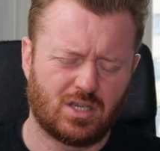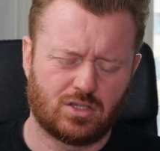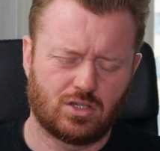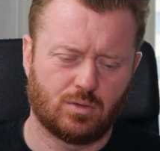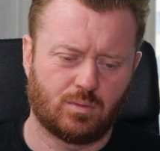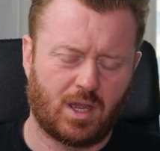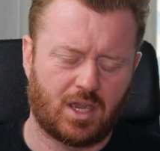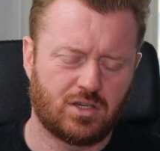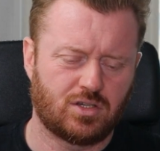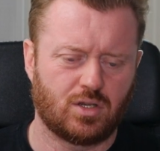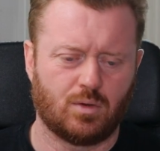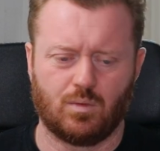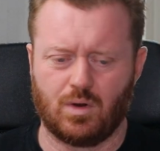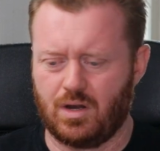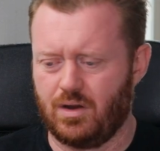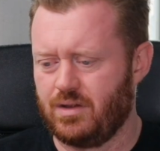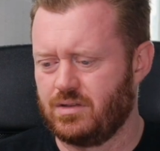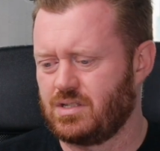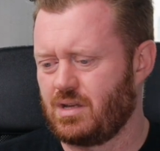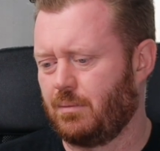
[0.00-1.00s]
situation
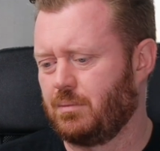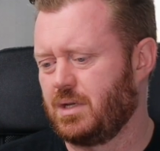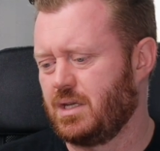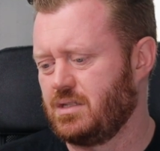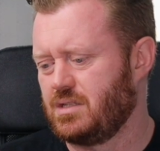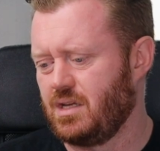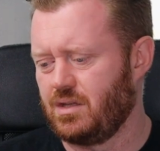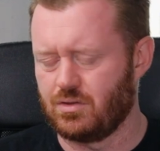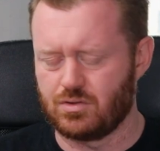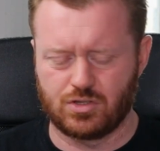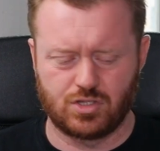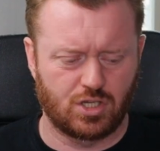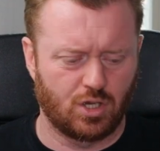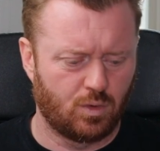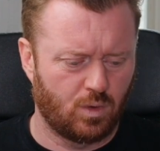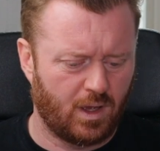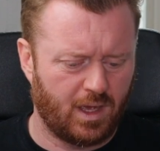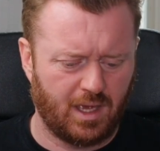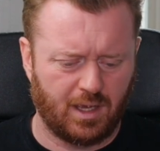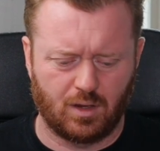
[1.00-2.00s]
where somebody's either
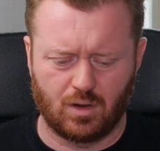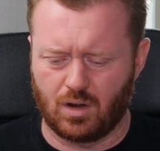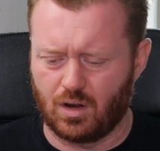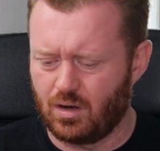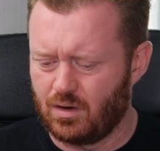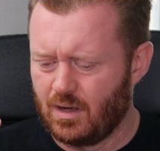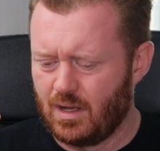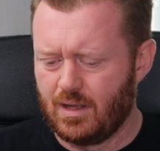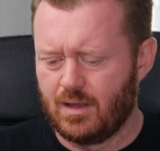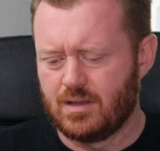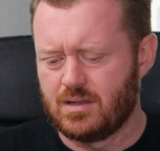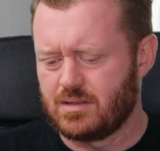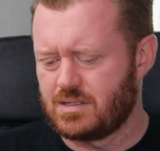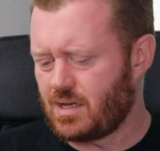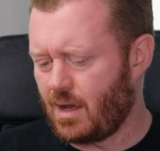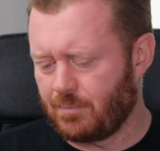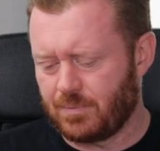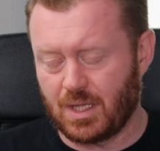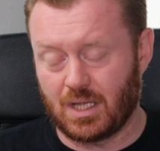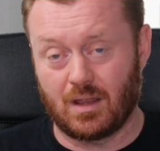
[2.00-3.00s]
suing or
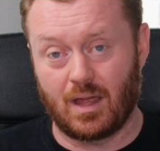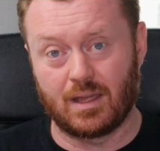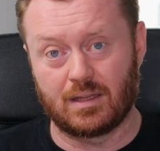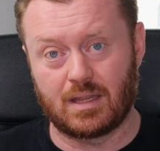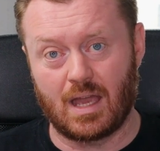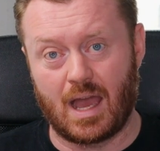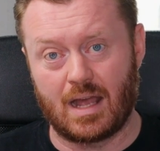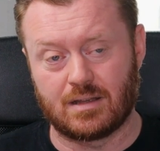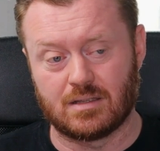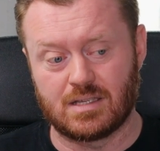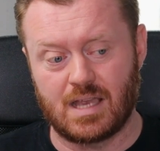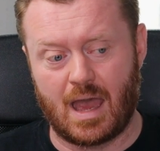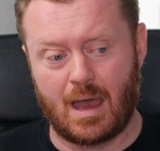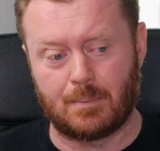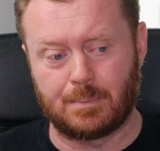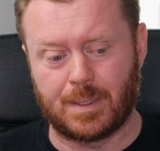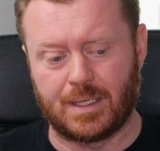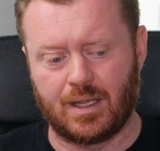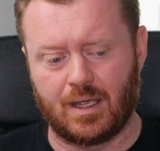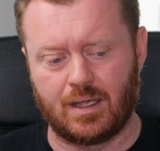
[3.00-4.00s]
something like that is
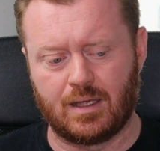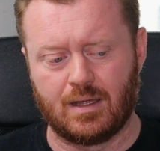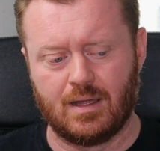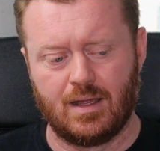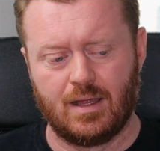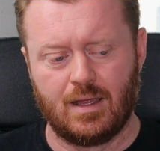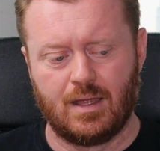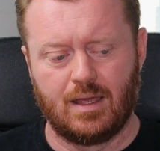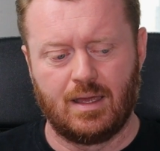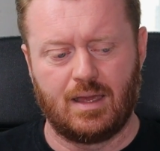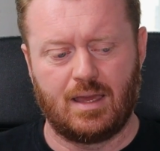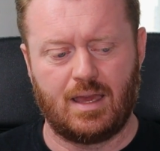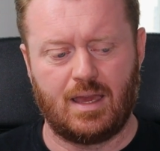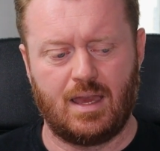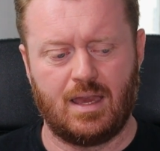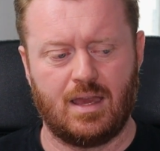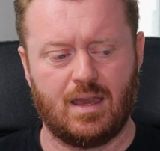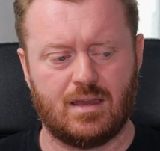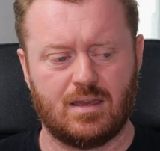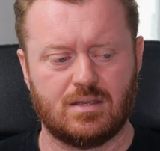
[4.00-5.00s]
happening
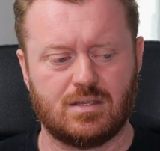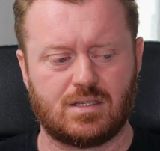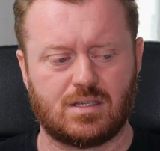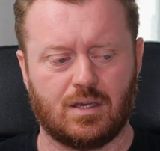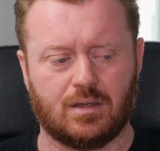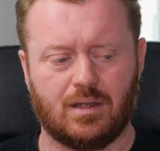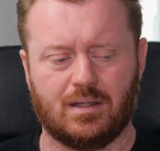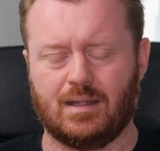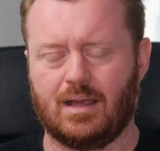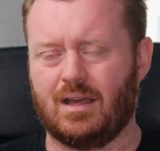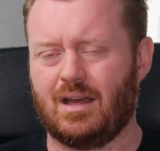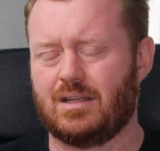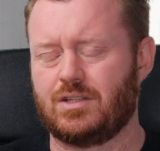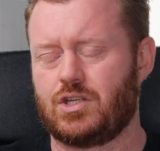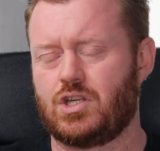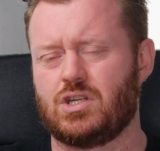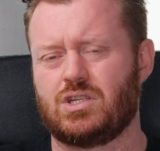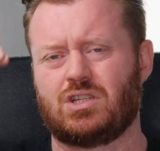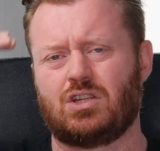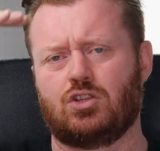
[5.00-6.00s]
is
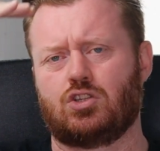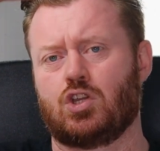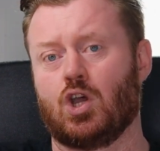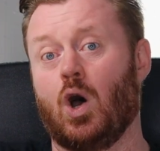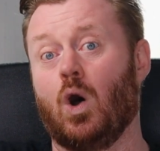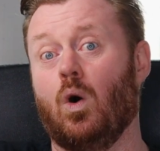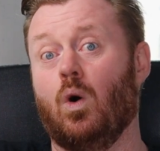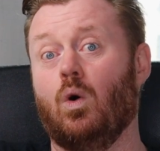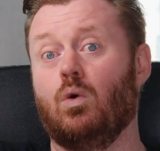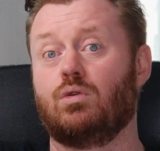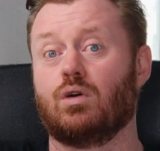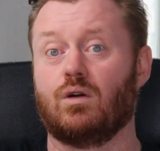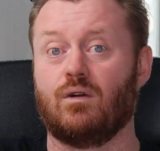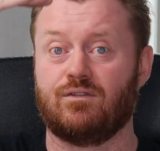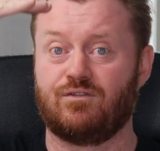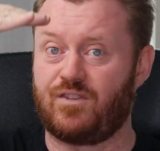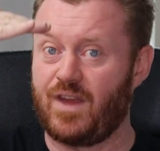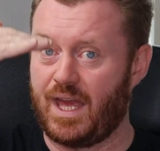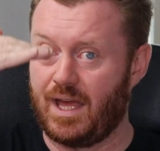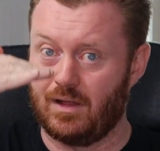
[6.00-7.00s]
just a total
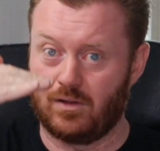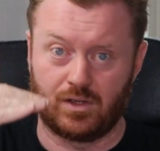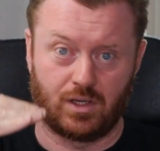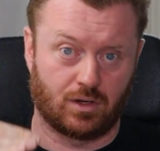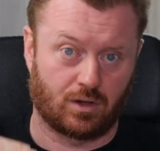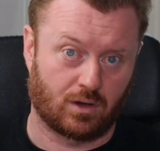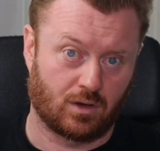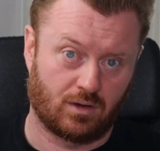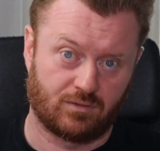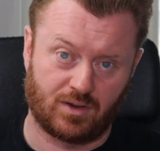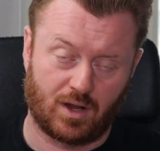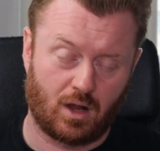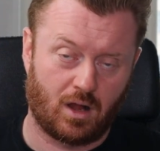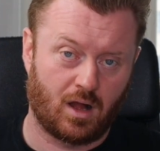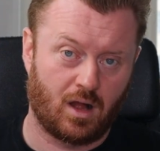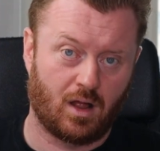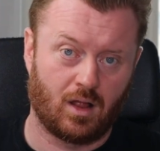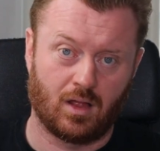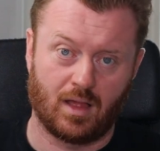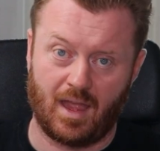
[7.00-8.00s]
failure of
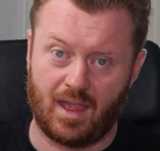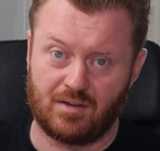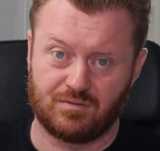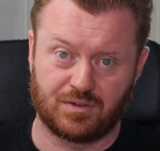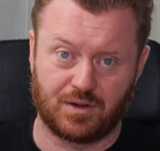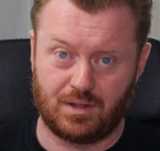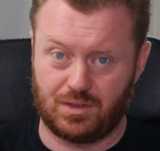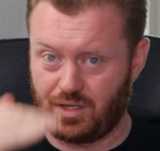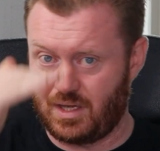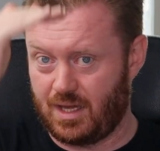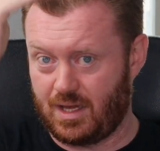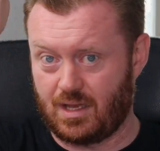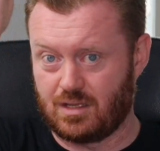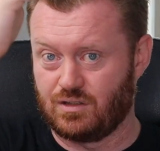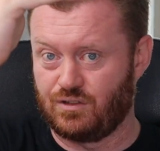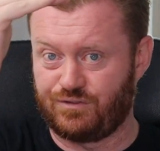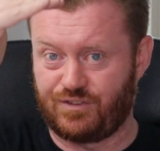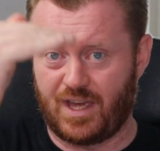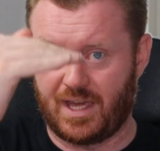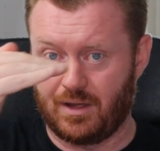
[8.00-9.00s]
all, everything
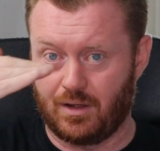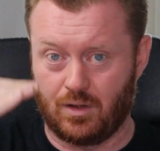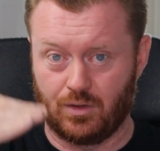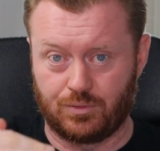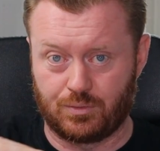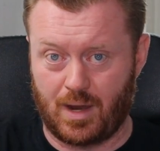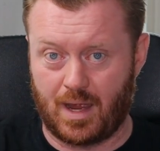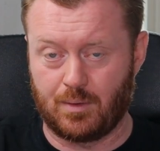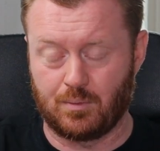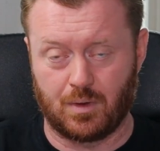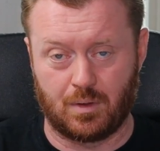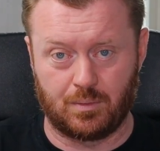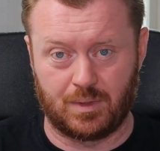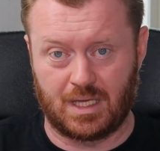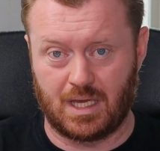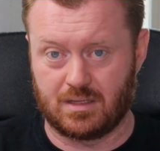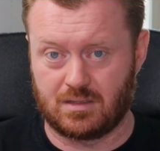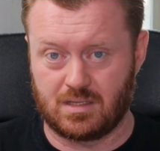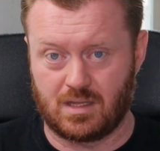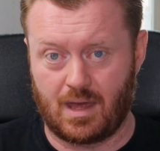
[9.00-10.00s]
has failed, right, when we
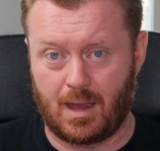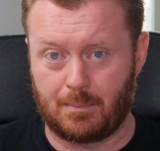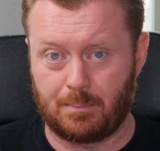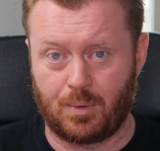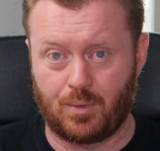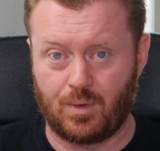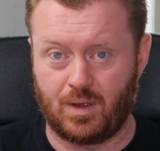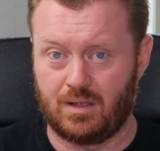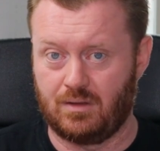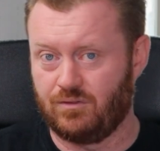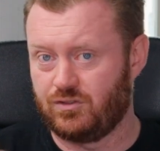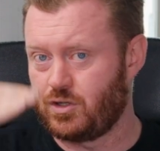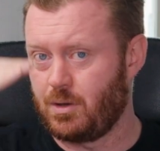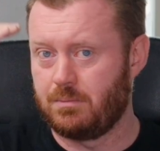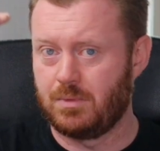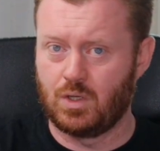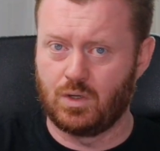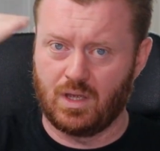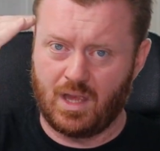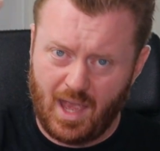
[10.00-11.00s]
get to that point.
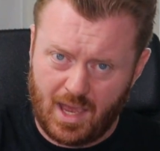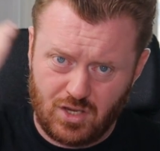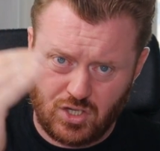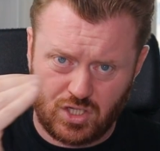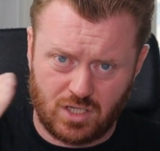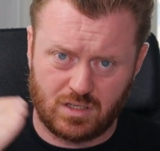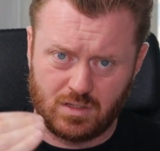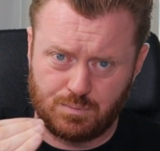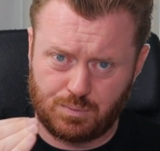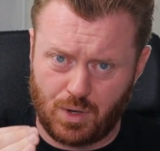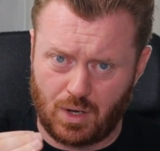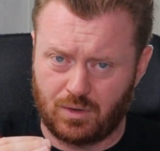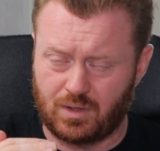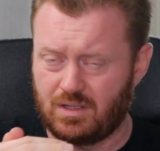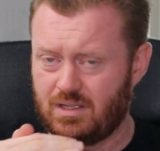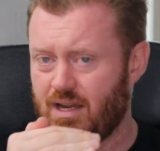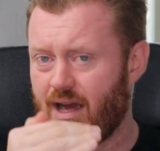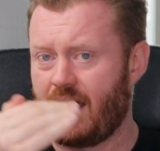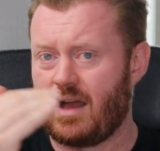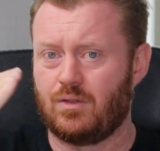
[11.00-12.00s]
Communication is
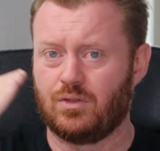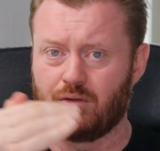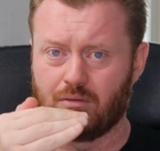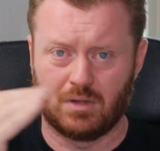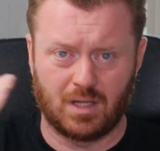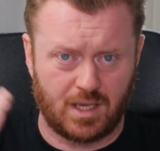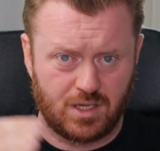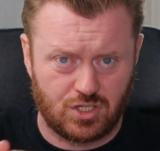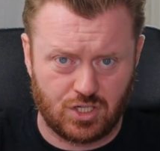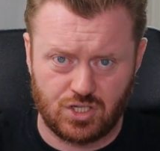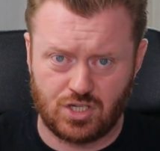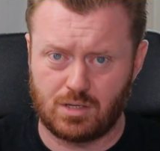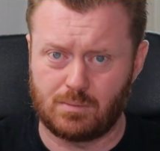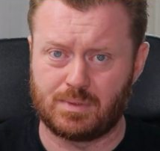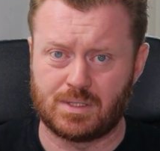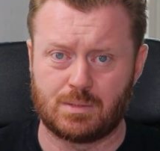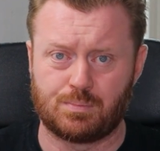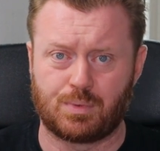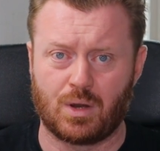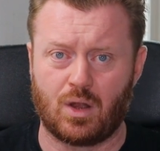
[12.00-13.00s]
broken down, the
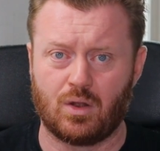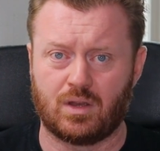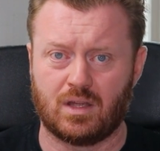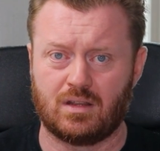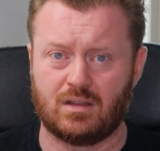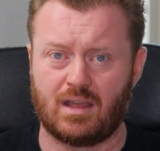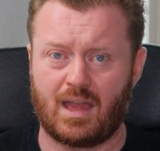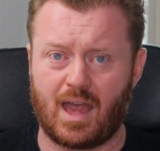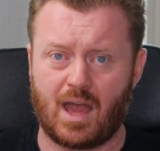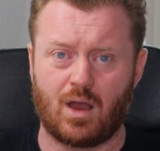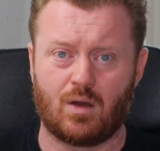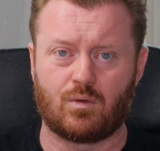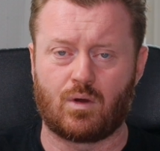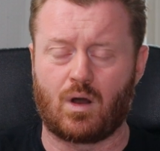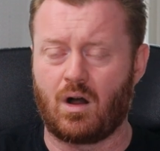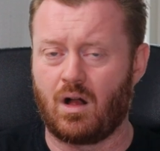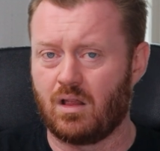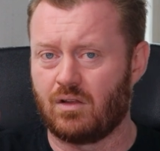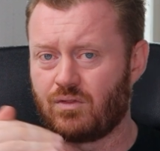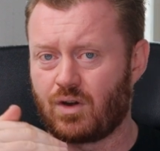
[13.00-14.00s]
relationship is broken down,
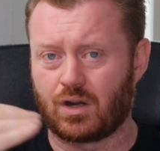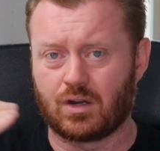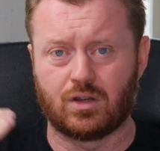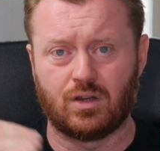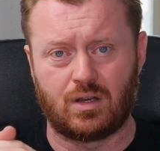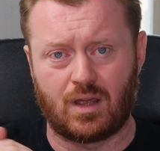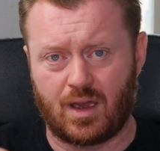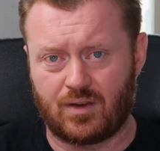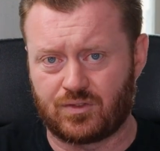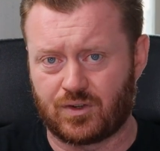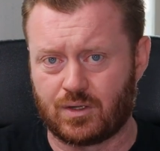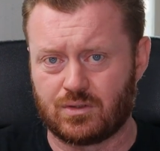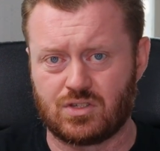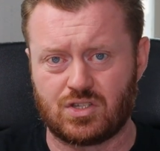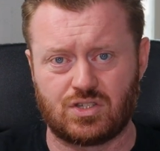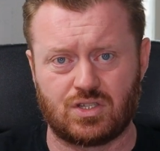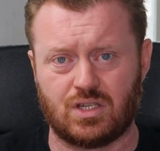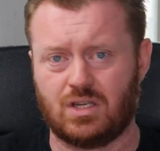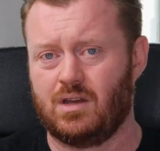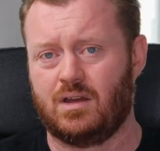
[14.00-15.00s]
all of our good
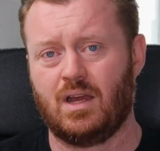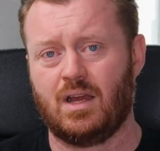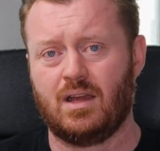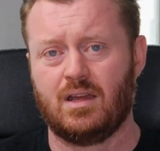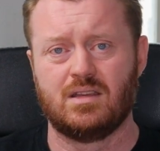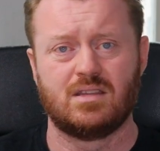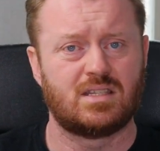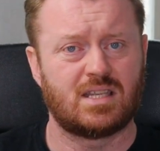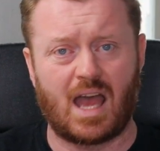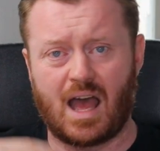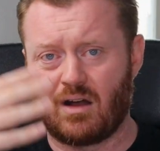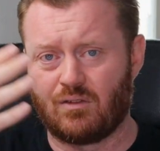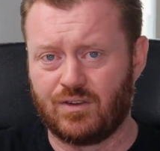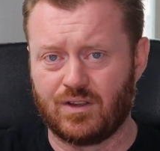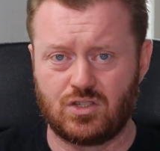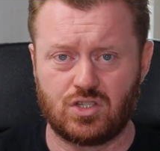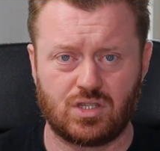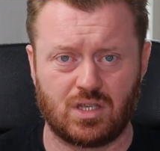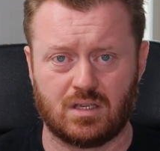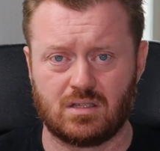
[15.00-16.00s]
efforts to
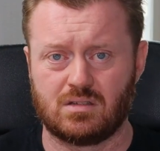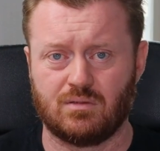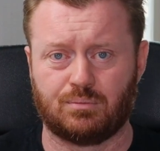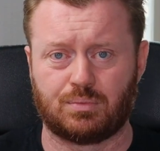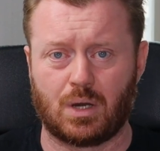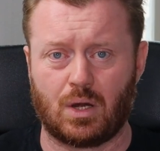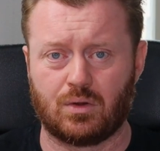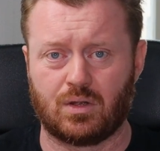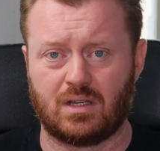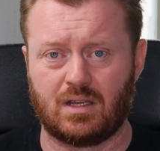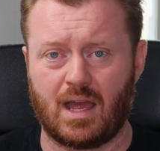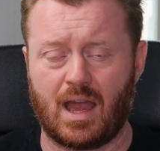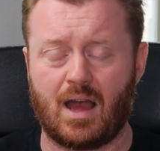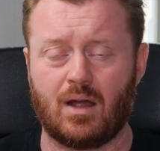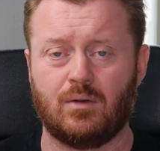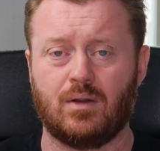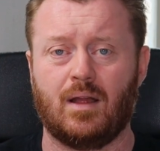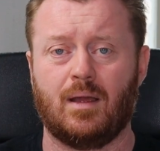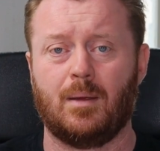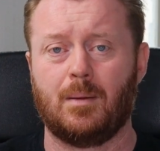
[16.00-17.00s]
salvage things have broken
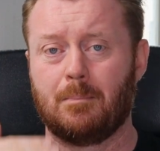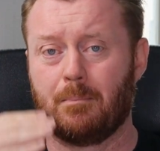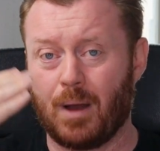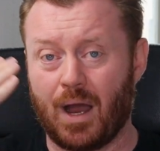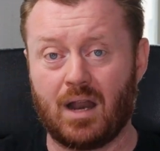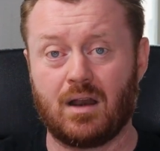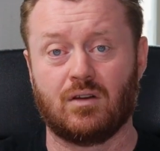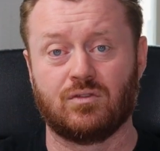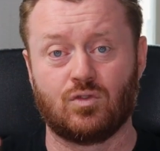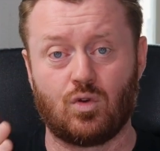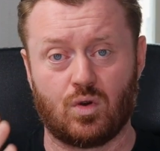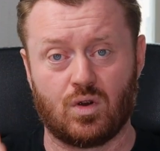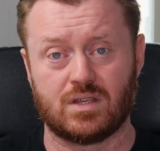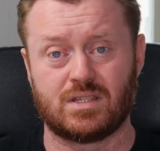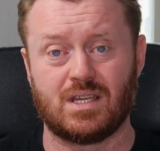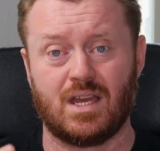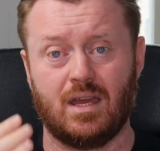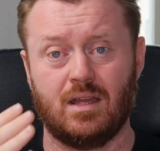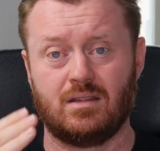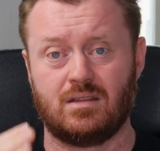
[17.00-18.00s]
down, but of
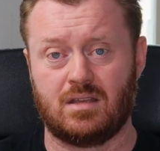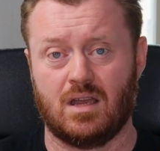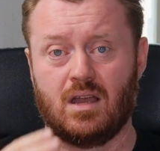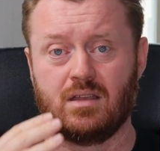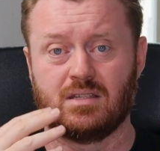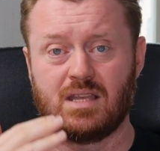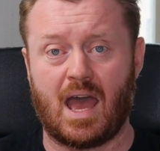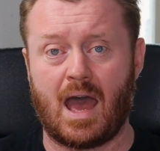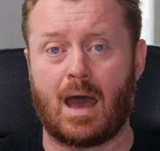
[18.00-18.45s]
course it does